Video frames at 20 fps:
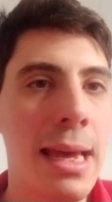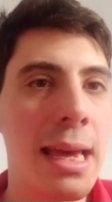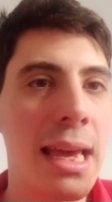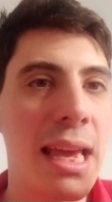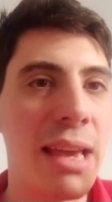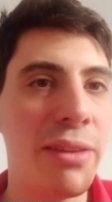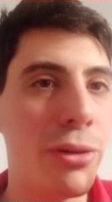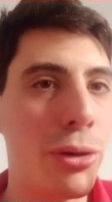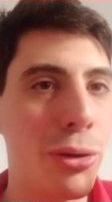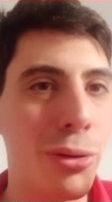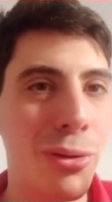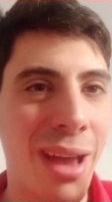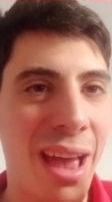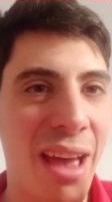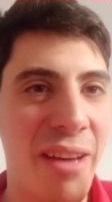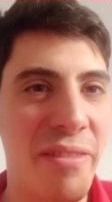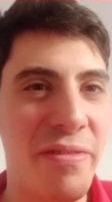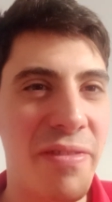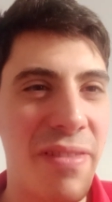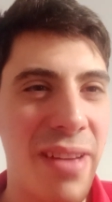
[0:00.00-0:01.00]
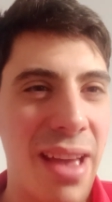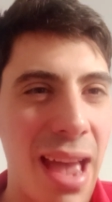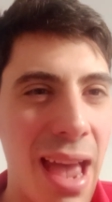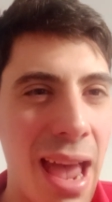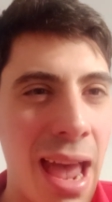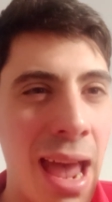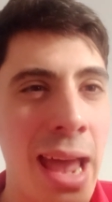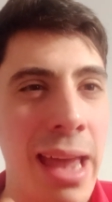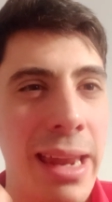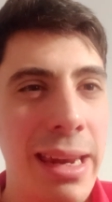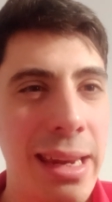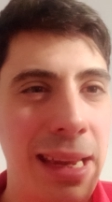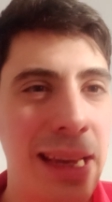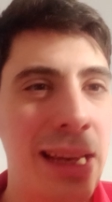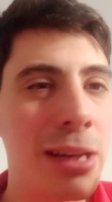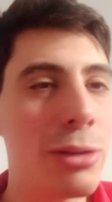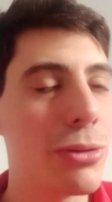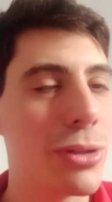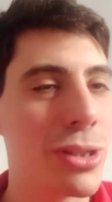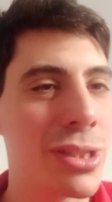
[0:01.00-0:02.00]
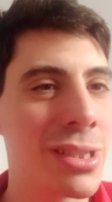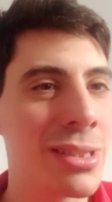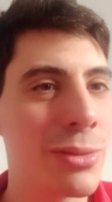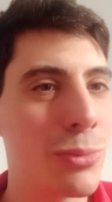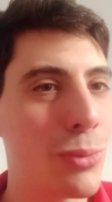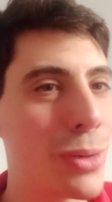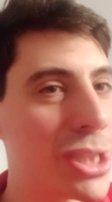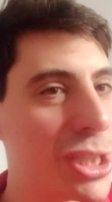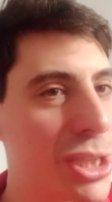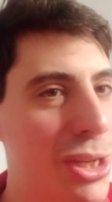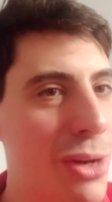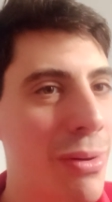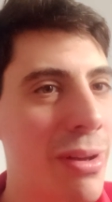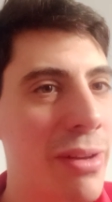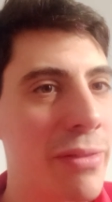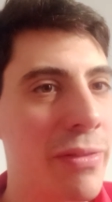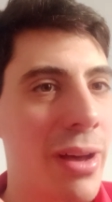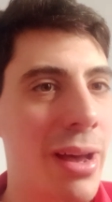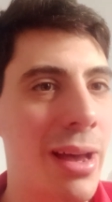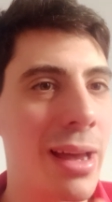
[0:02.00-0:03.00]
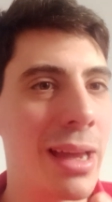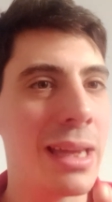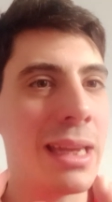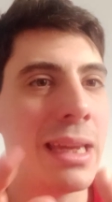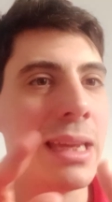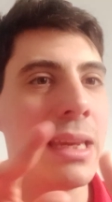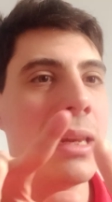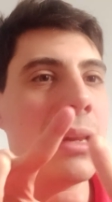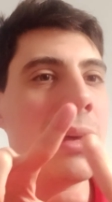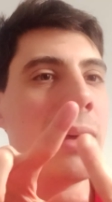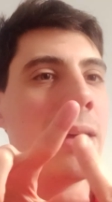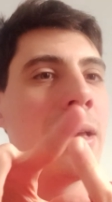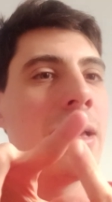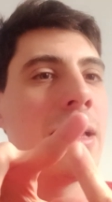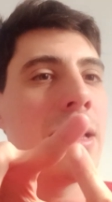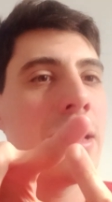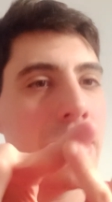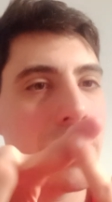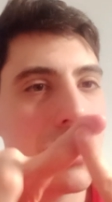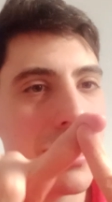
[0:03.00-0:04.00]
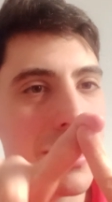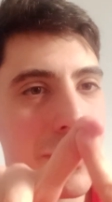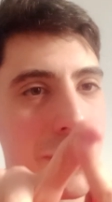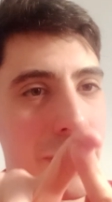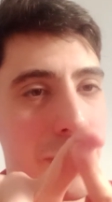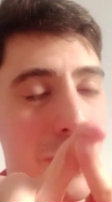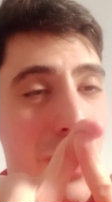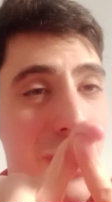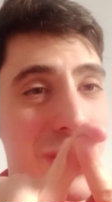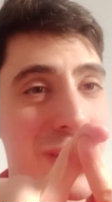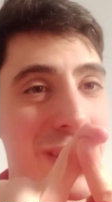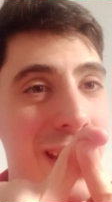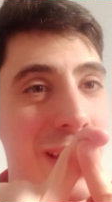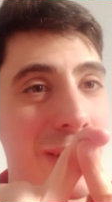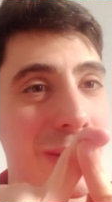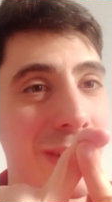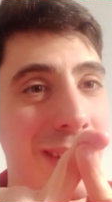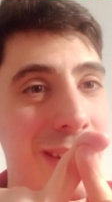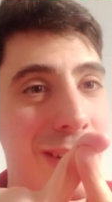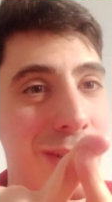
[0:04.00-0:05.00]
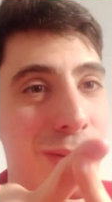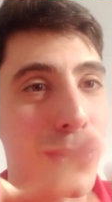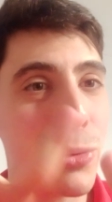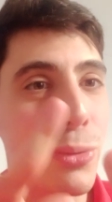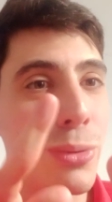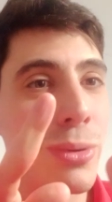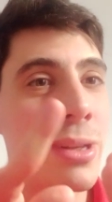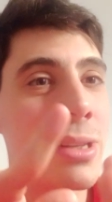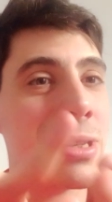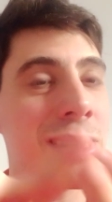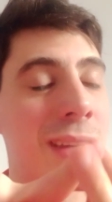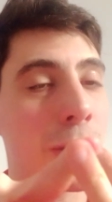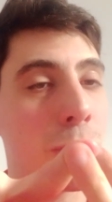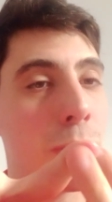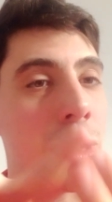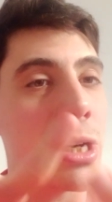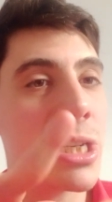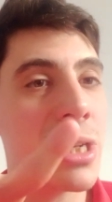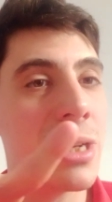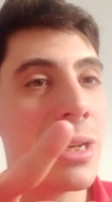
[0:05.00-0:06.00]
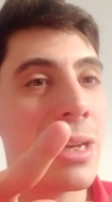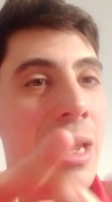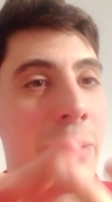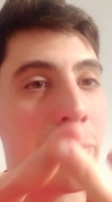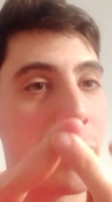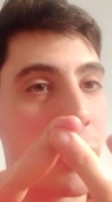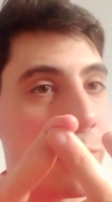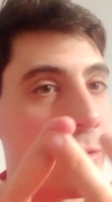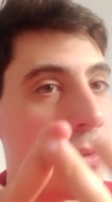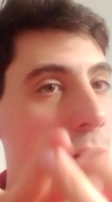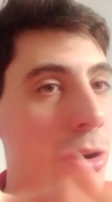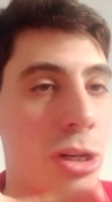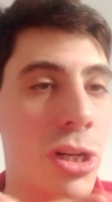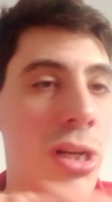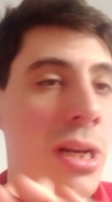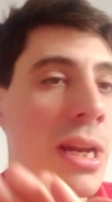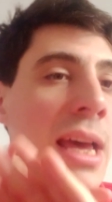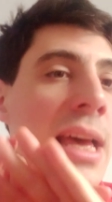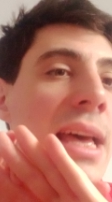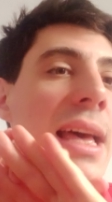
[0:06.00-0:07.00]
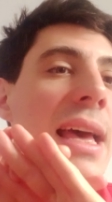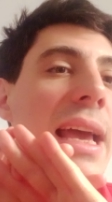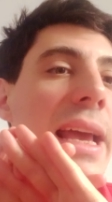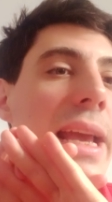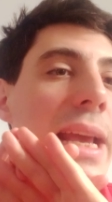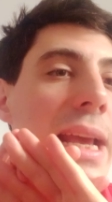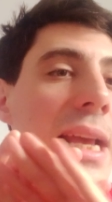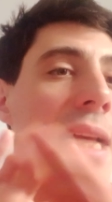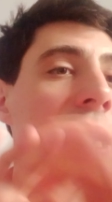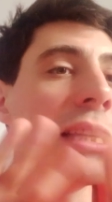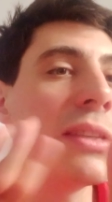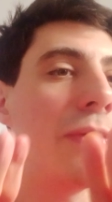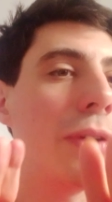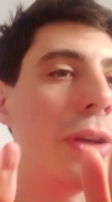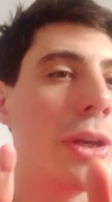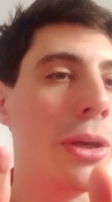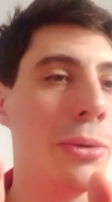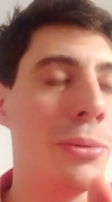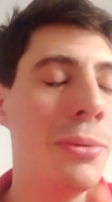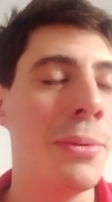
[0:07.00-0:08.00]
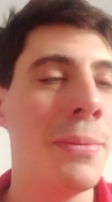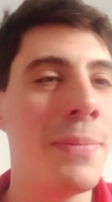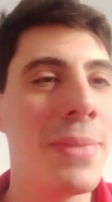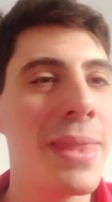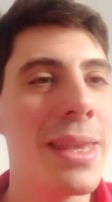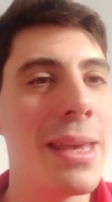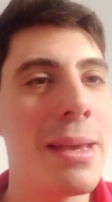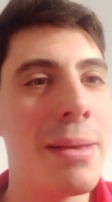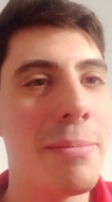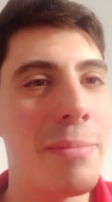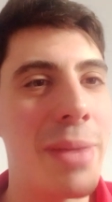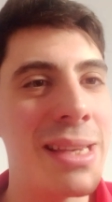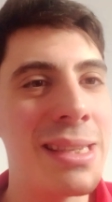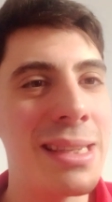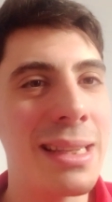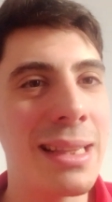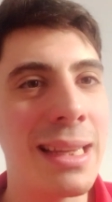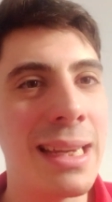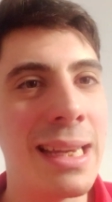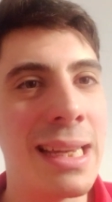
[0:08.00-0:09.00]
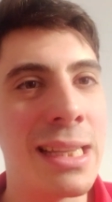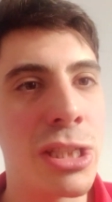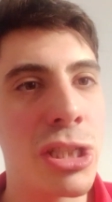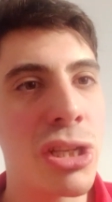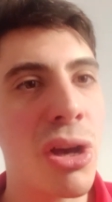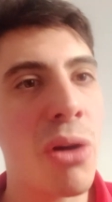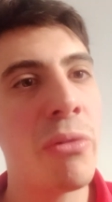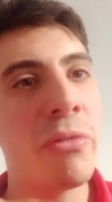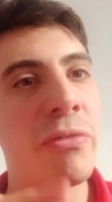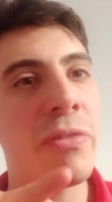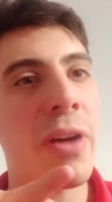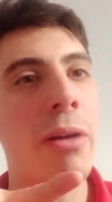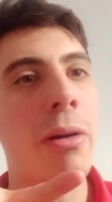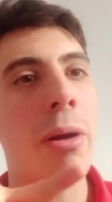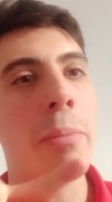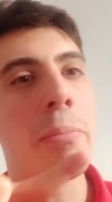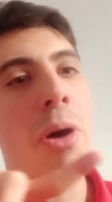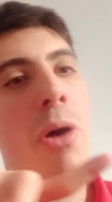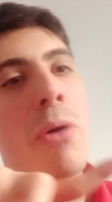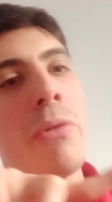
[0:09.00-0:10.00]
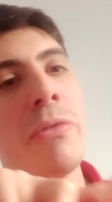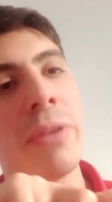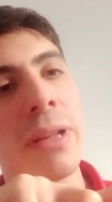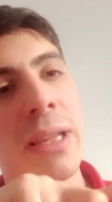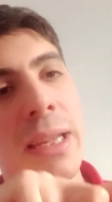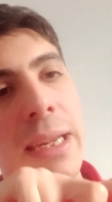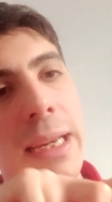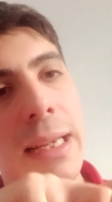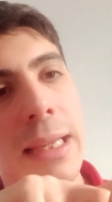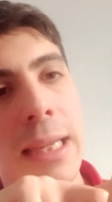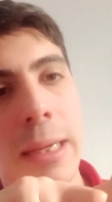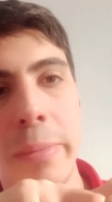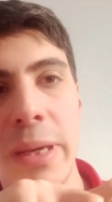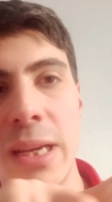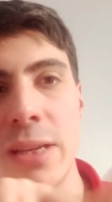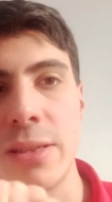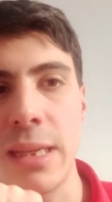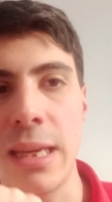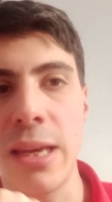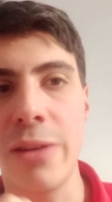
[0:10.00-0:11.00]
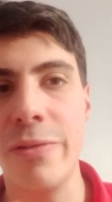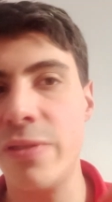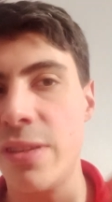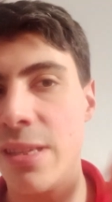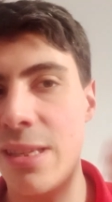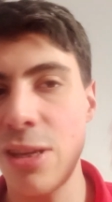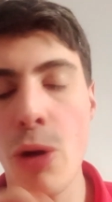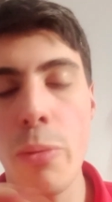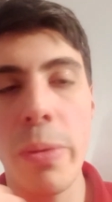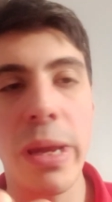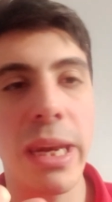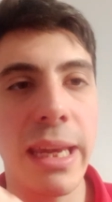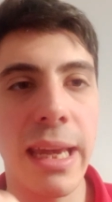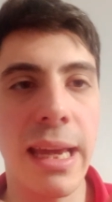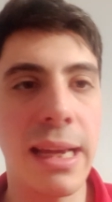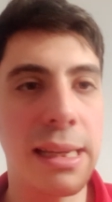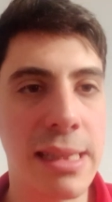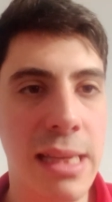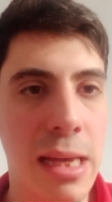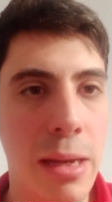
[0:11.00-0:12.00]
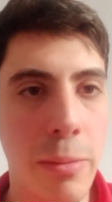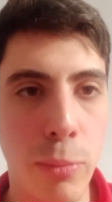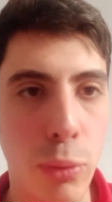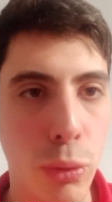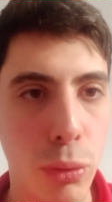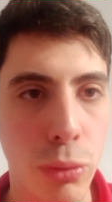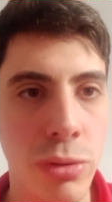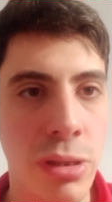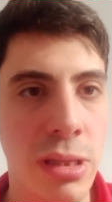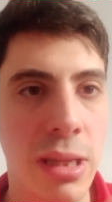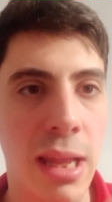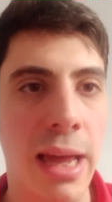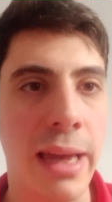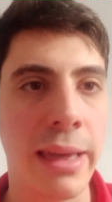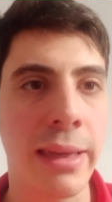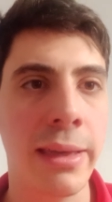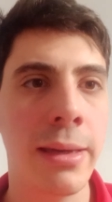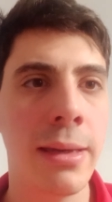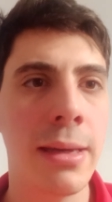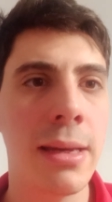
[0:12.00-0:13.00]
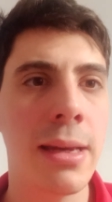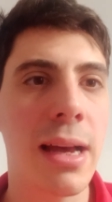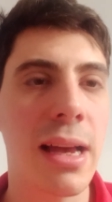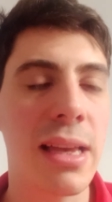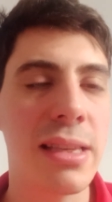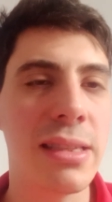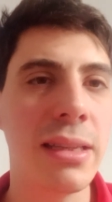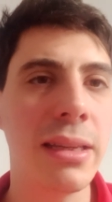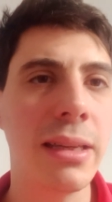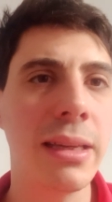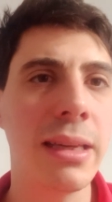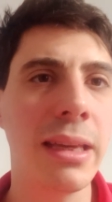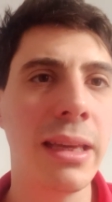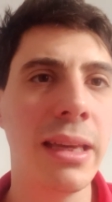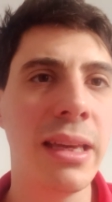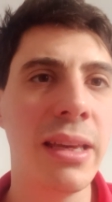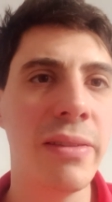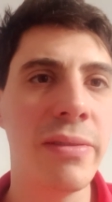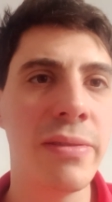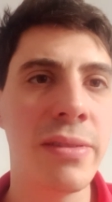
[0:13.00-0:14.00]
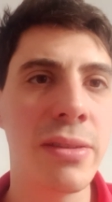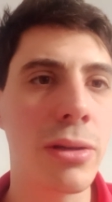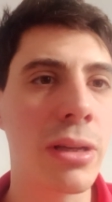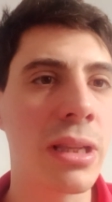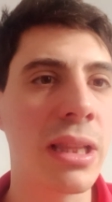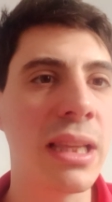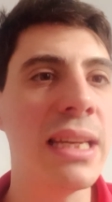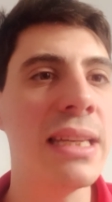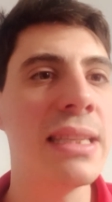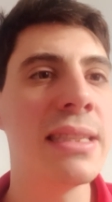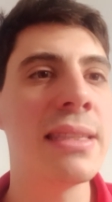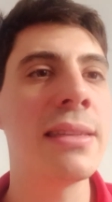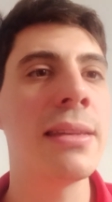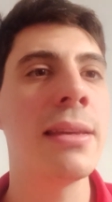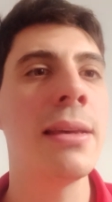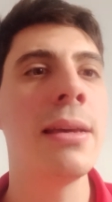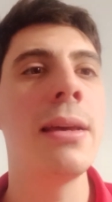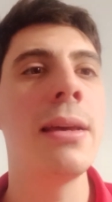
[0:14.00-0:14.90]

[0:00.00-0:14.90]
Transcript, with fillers: If you have any interest whatsoever in personality disorders, aggression and perversion, it's for you. Basically, it's so thorough both clinically because he gives so many examples like I think he gives at least